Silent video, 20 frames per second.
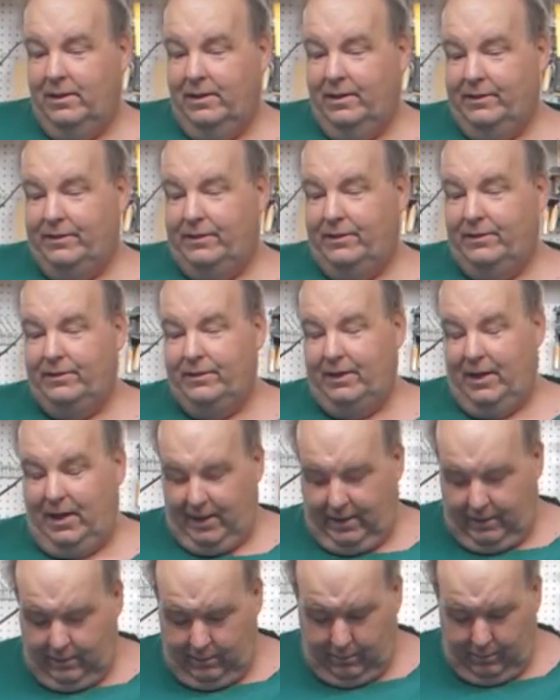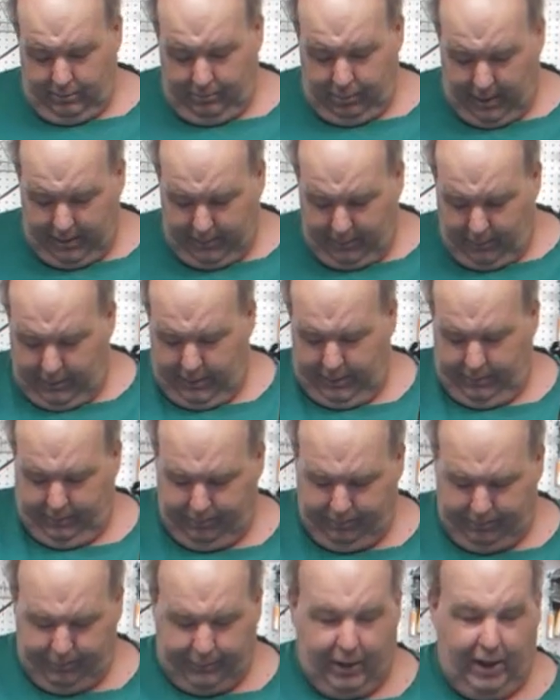This is probably one
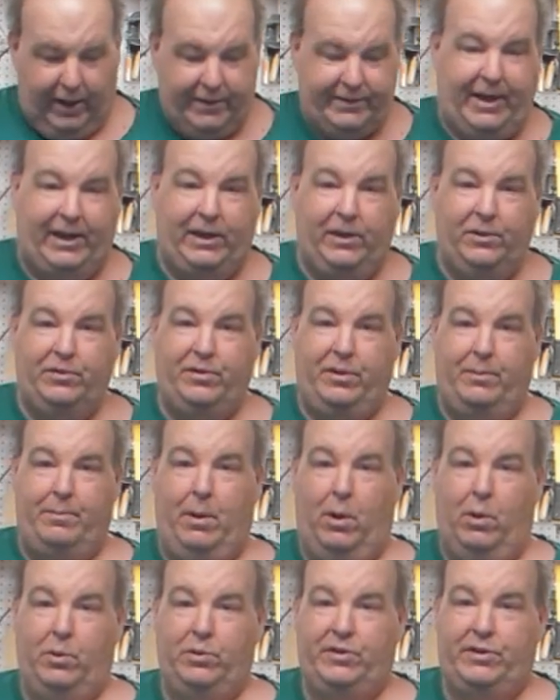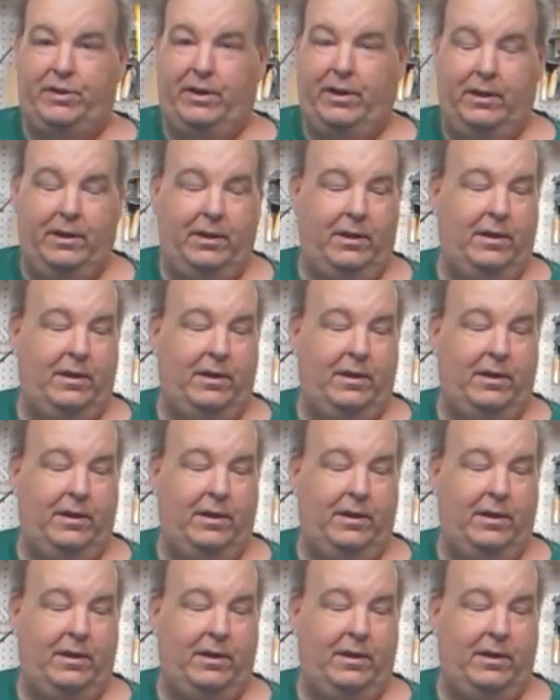of the guns I use the most.